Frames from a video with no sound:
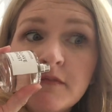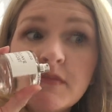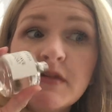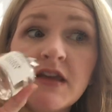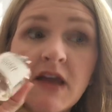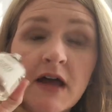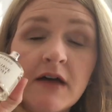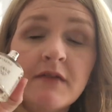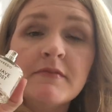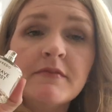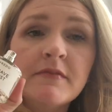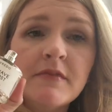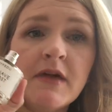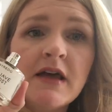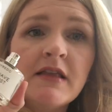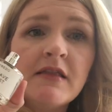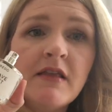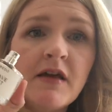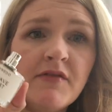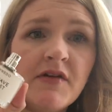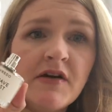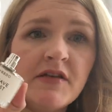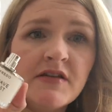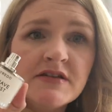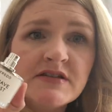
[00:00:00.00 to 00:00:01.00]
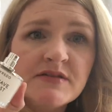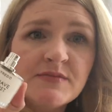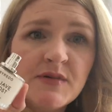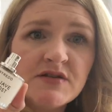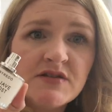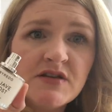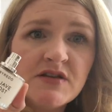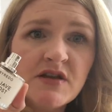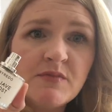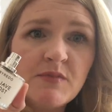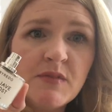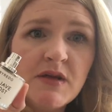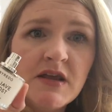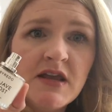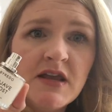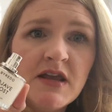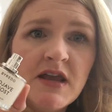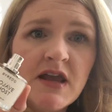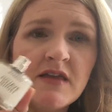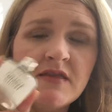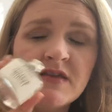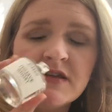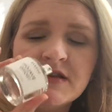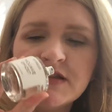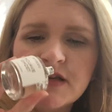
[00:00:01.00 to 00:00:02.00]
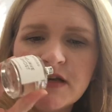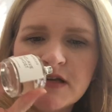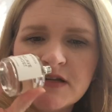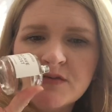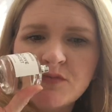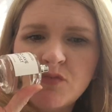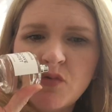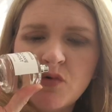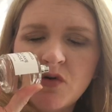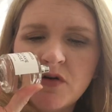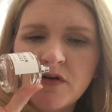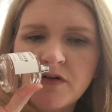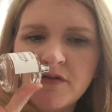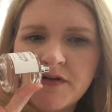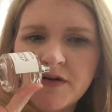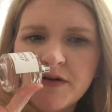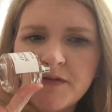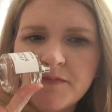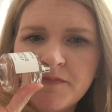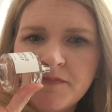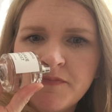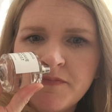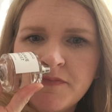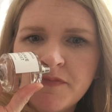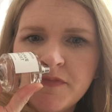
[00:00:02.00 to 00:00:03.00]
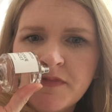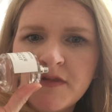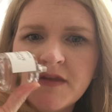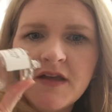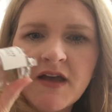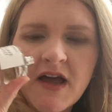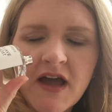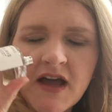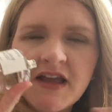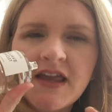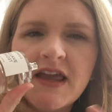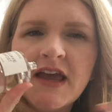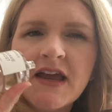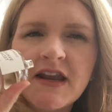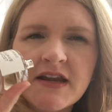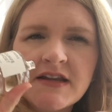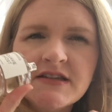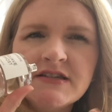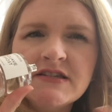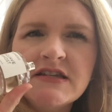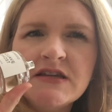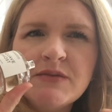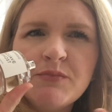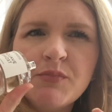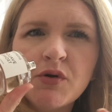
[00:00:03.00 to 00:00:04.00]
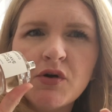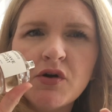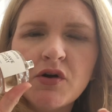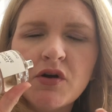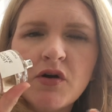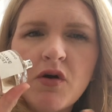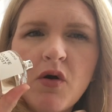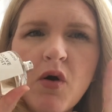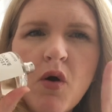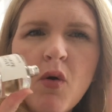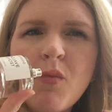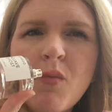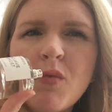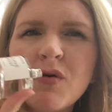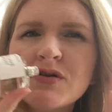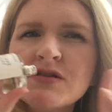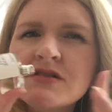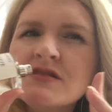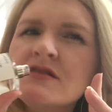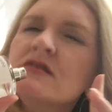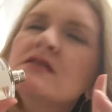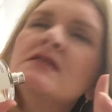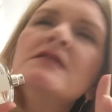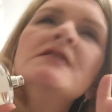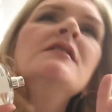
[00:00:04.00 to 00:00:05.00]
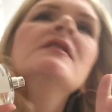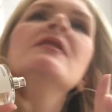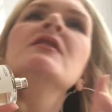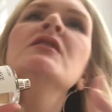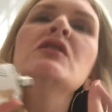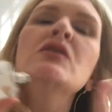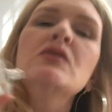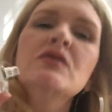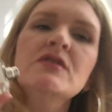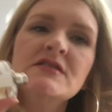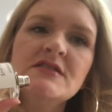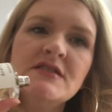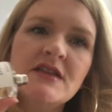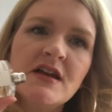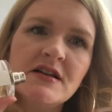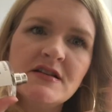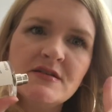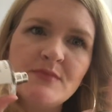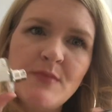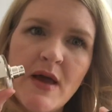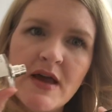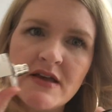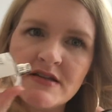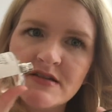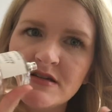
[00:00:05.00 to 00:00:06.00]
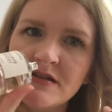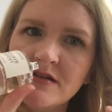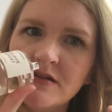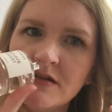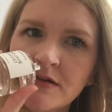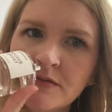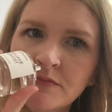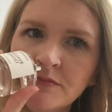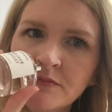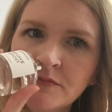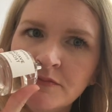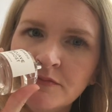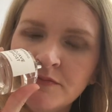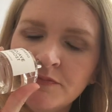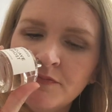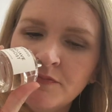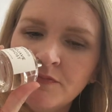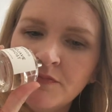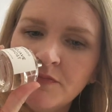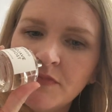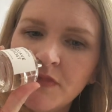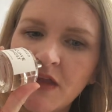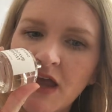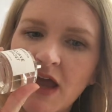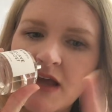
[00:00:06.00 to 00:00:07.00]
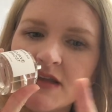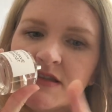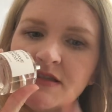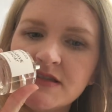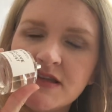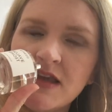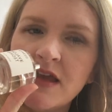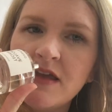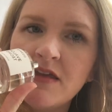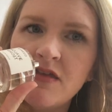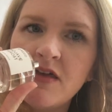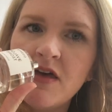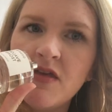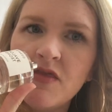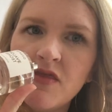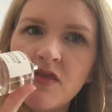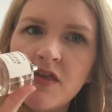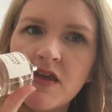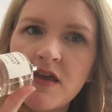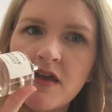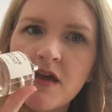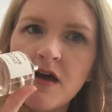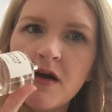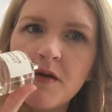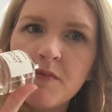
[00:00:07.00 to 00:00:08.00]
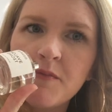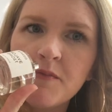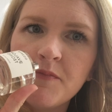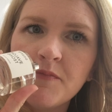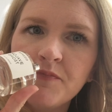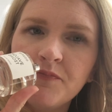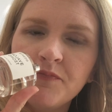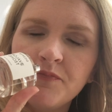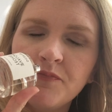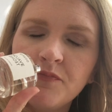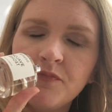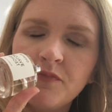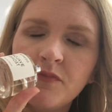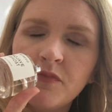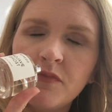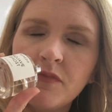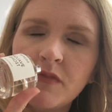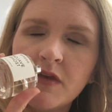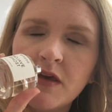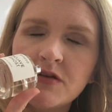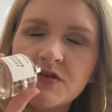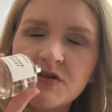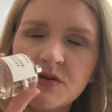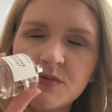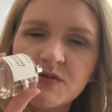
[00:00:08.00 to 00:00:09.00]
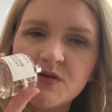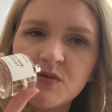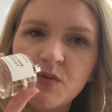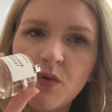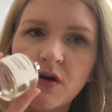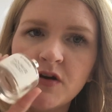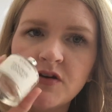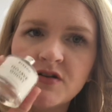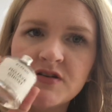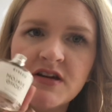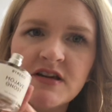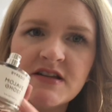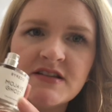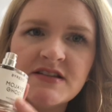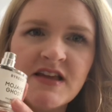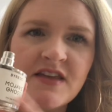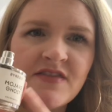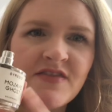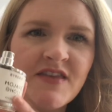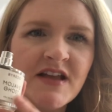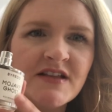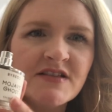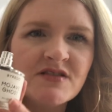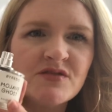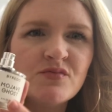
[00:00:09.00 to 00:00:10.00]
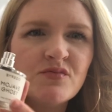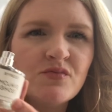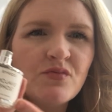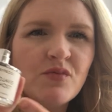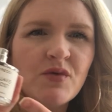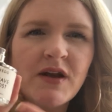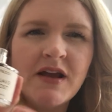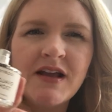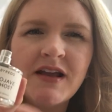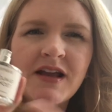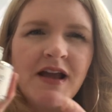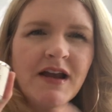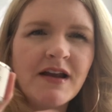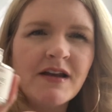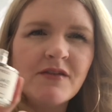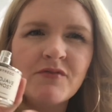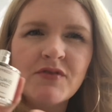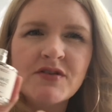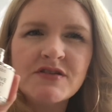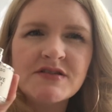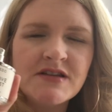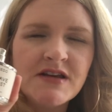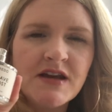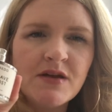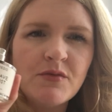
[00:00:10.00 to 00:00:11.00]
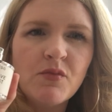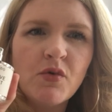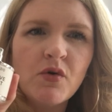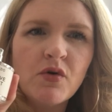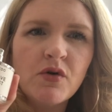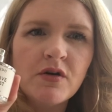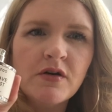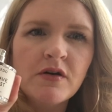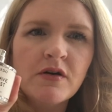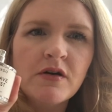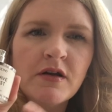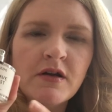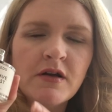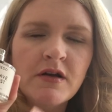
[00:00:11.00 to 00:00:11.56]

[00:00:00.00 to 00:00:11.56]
yeah, I love how this smells on me. And this has more of a, again, a deeper, almost unisex masculine, I'd say, than the um, Gypsy Water does. And that's what I kind of resonate more